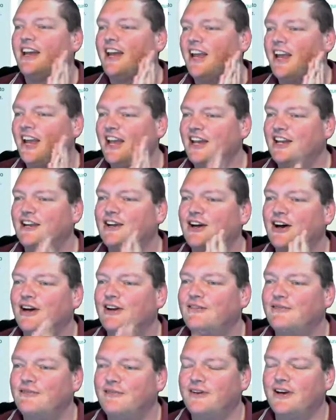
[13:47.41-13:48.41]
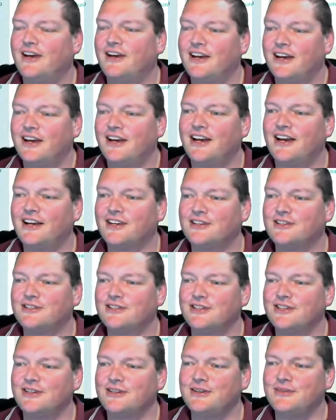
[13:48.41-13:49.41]
and I've
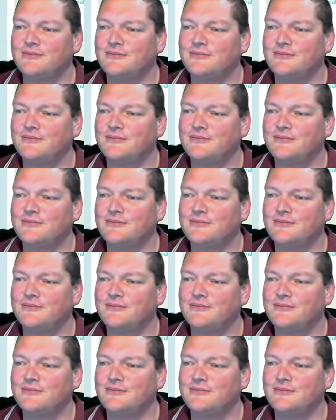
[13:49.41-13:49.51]
actually